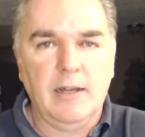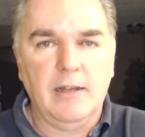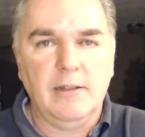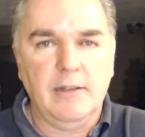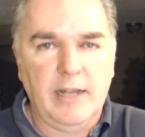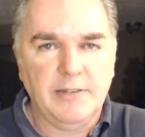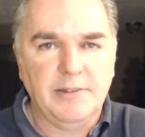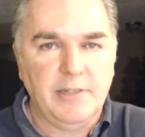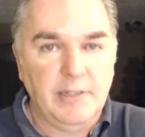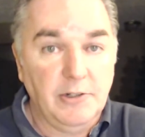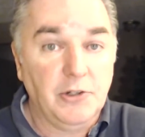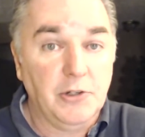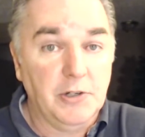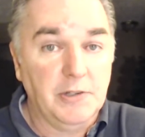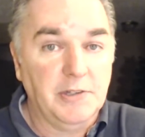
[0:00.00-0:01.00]
as an
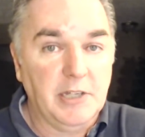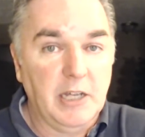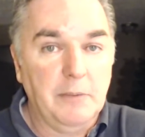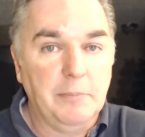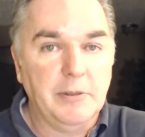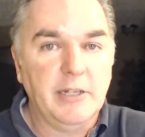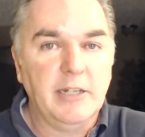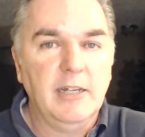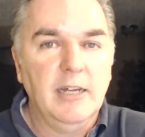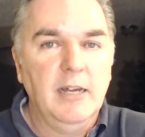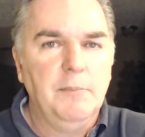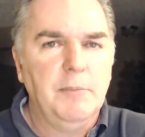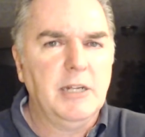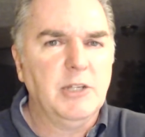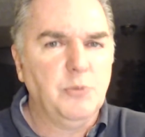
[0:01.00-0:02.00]
insurance company
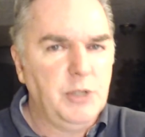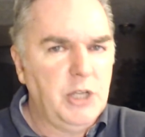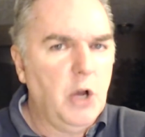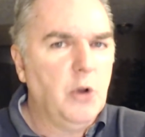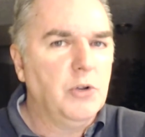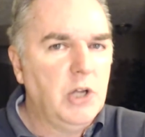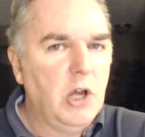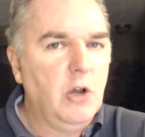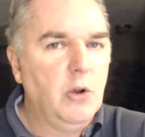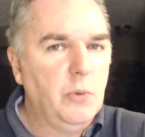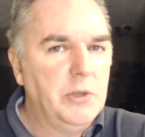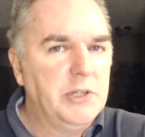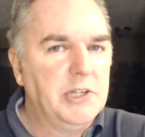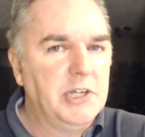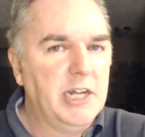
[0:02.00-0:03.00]
because we don't know
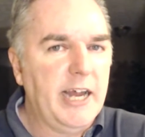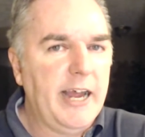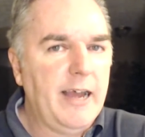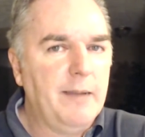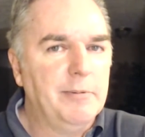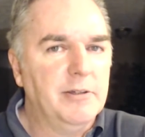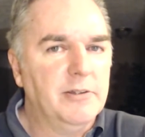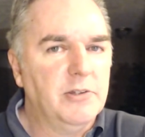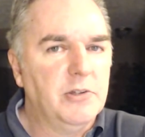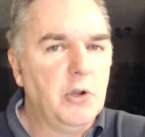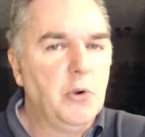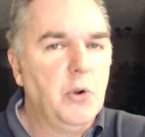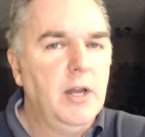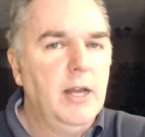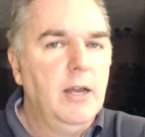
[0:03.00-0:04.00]
what's going to happen.
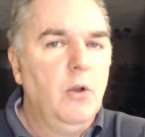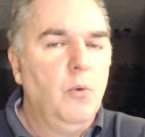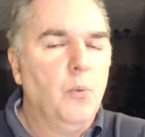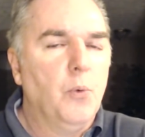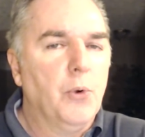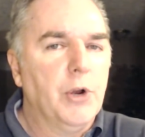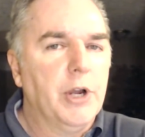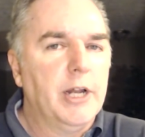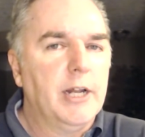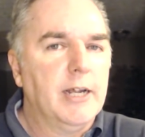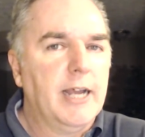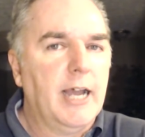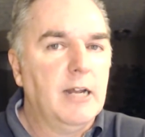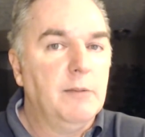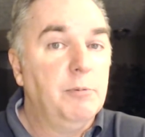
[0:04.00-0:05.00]
So we're going
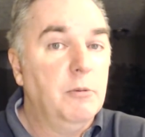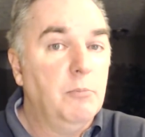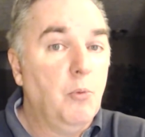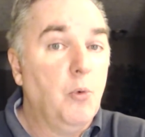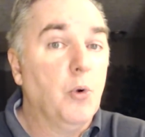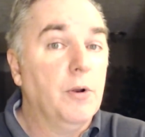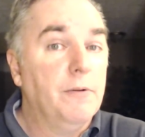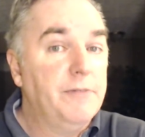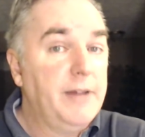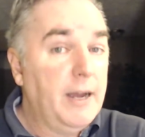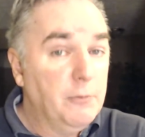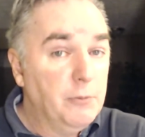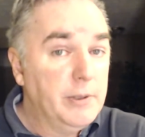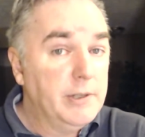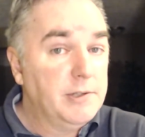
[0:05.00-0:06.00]
to kind of put more of
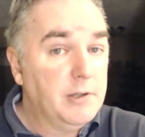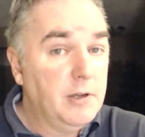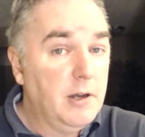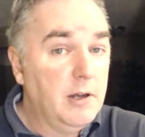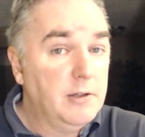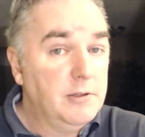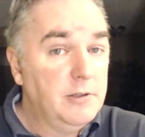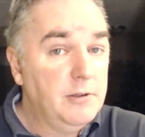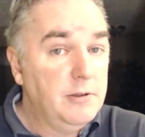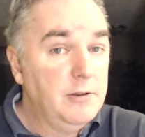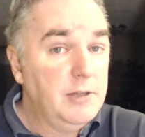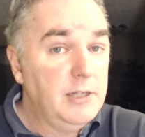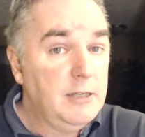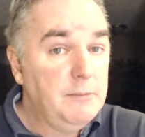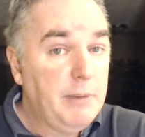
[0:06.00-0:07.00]
that risk onto
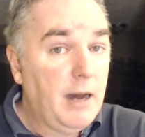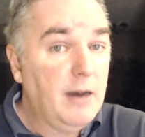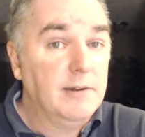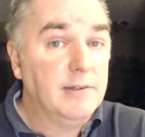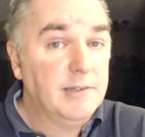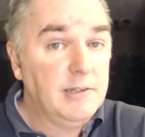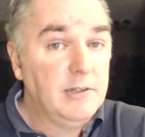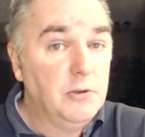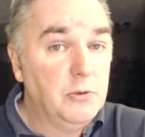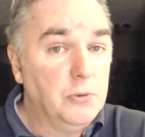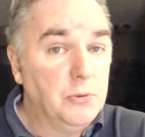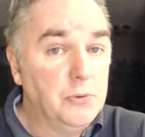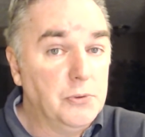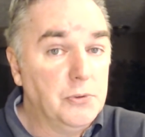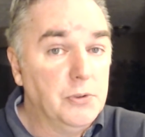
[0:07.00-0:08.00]
the
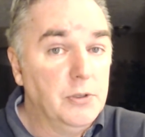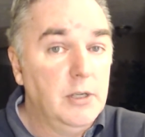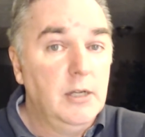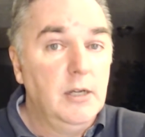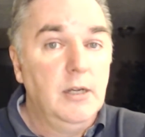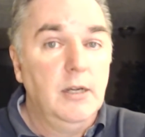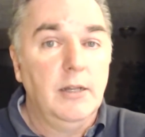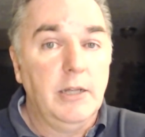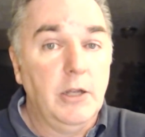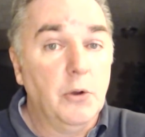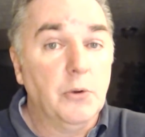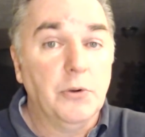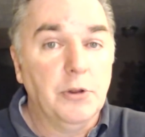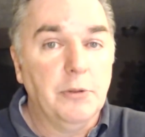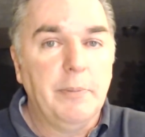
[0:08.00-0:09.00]
policyholder, the
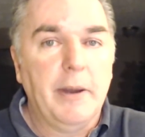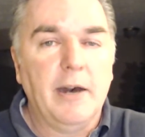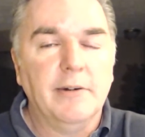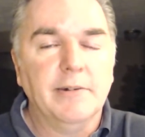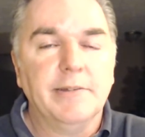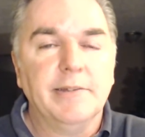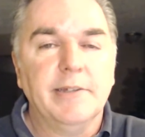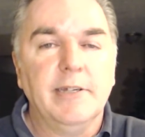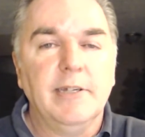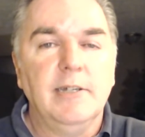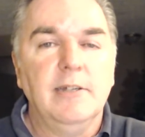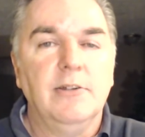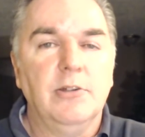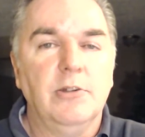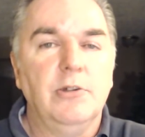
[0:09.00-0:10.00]
owner of the
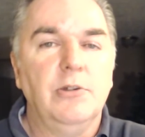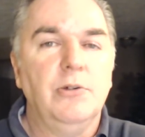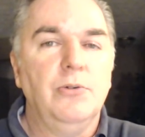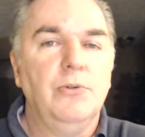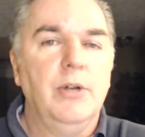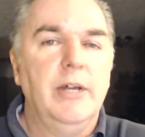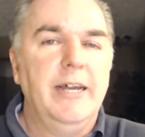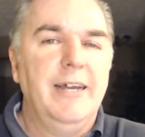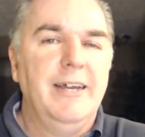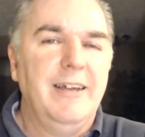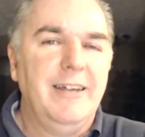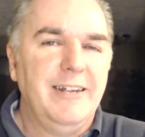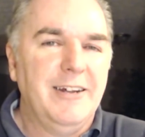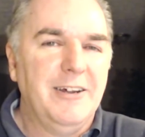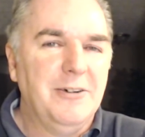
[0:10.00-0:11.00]
policy, to
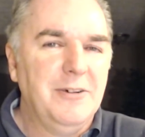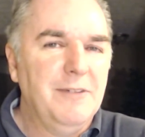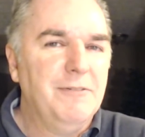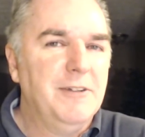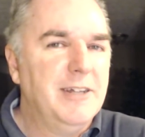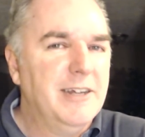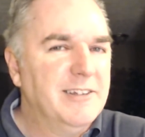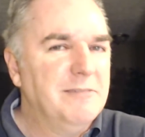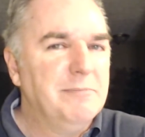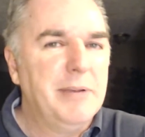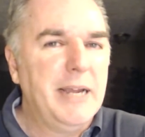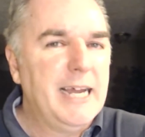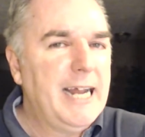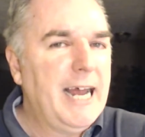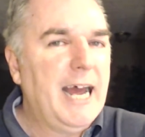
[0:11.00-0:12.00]
if it doesn't
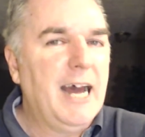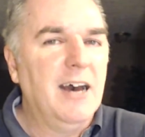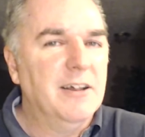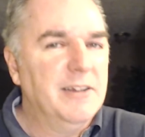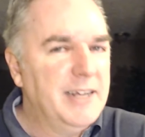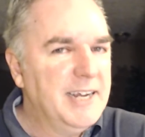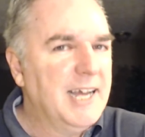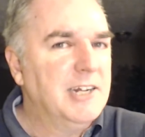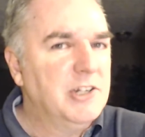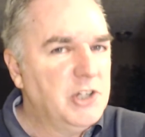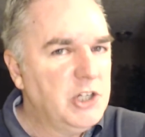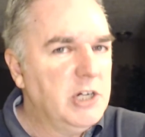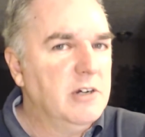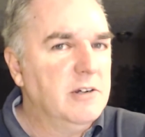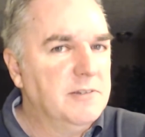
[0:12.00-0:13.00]
pan out, they got to
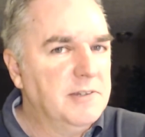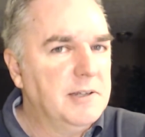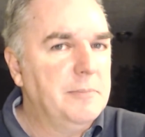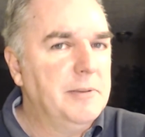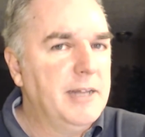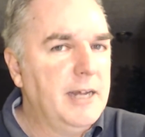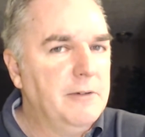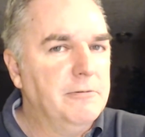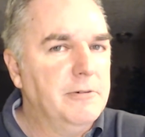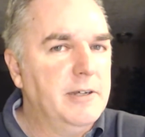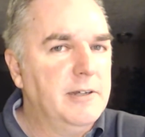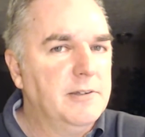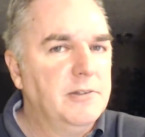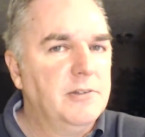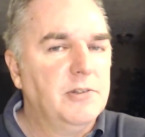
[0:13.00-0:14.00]
share in some of that
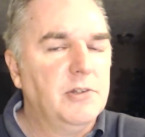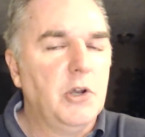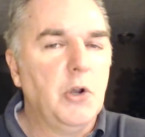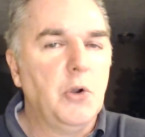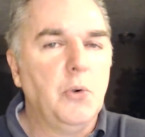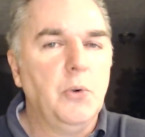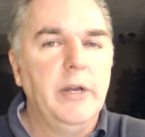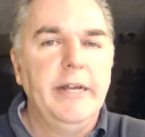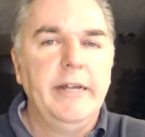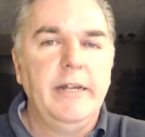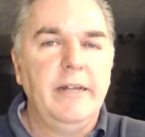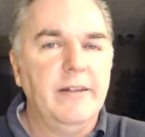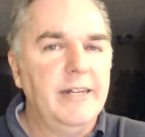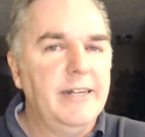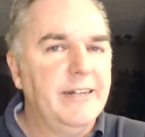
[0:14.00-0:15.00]
risk. So,
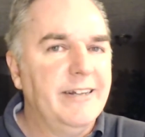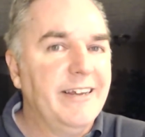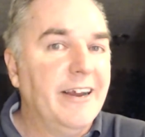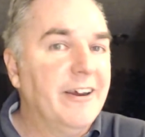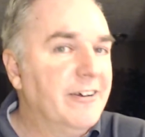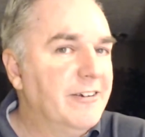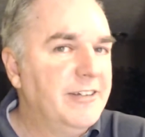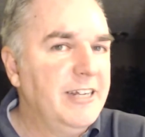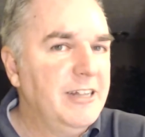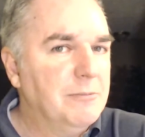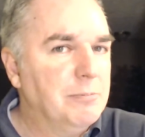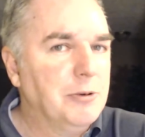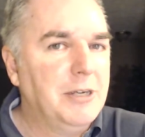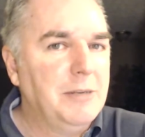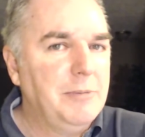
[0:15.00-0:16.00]
they didn't guarantee the
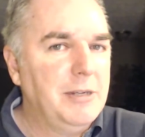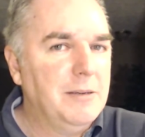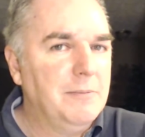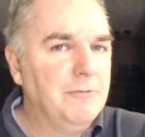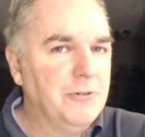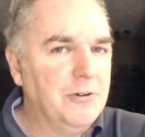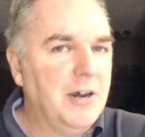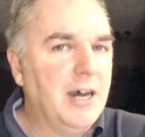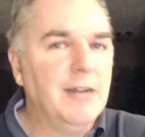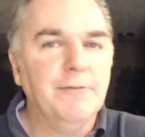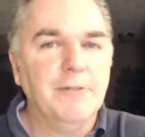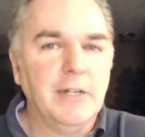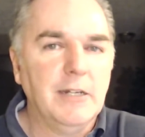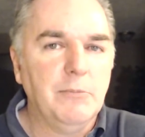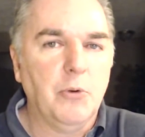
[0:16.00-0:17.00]
premium for
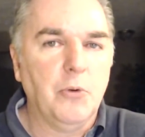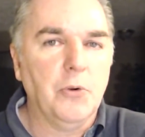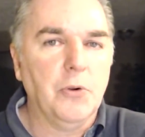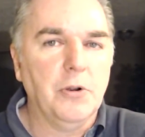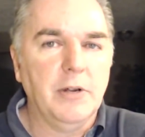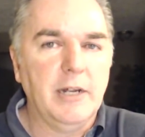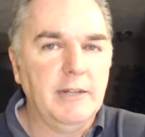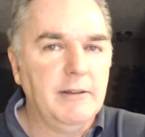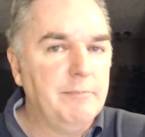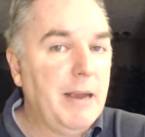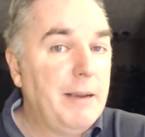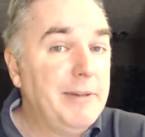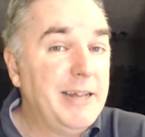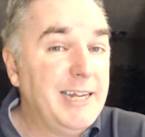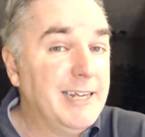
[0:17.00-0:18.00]
life anymore, and
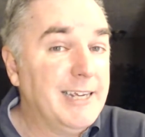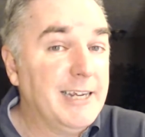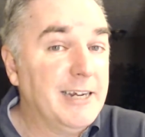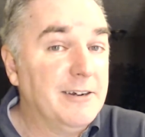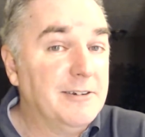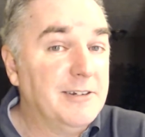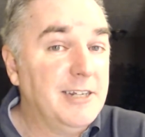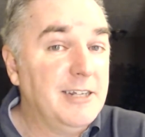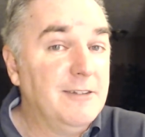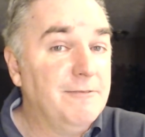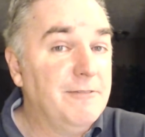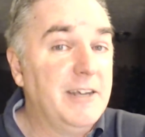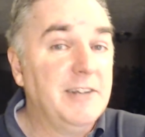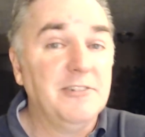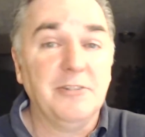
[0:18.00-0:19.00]
maybe they didn't guarantee the
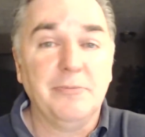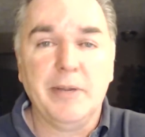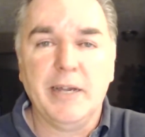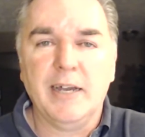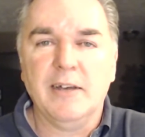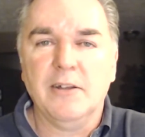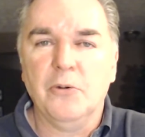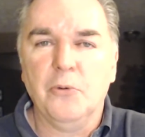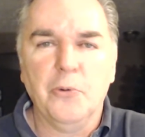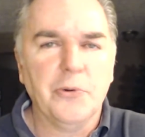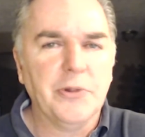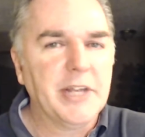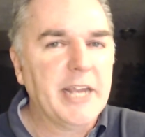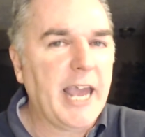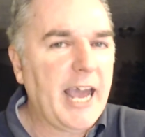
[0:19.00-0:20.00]
face amount or
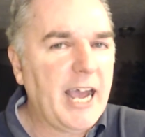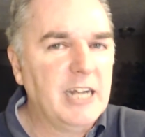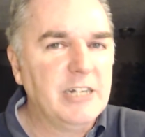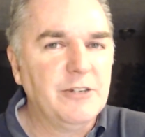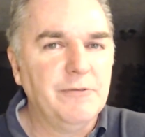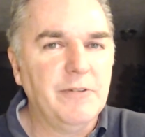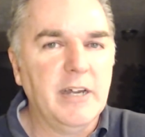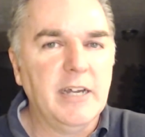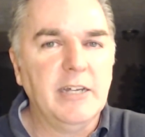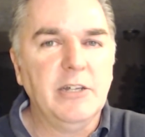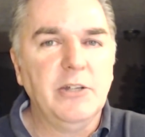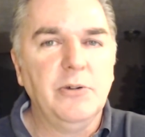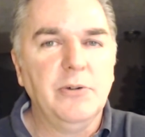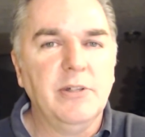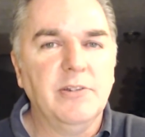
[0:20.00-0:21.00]
the cash
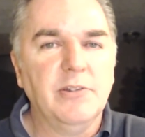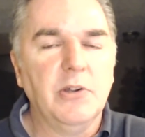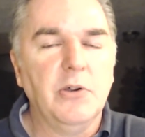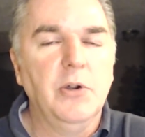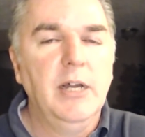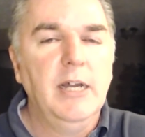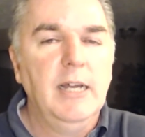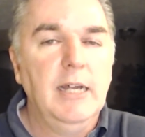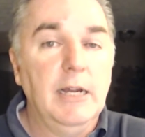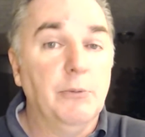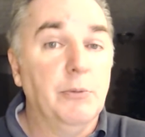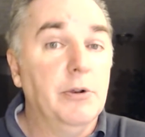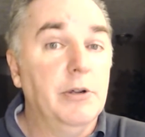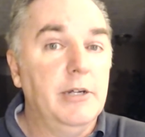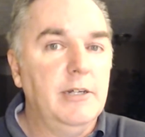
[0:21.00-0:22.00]
value. And so it
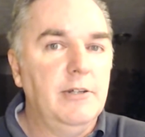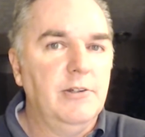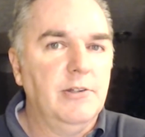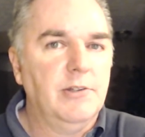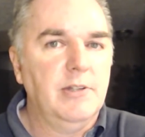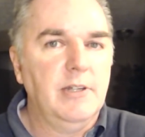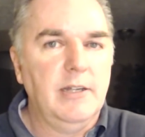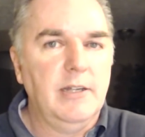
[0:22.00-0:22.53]
really just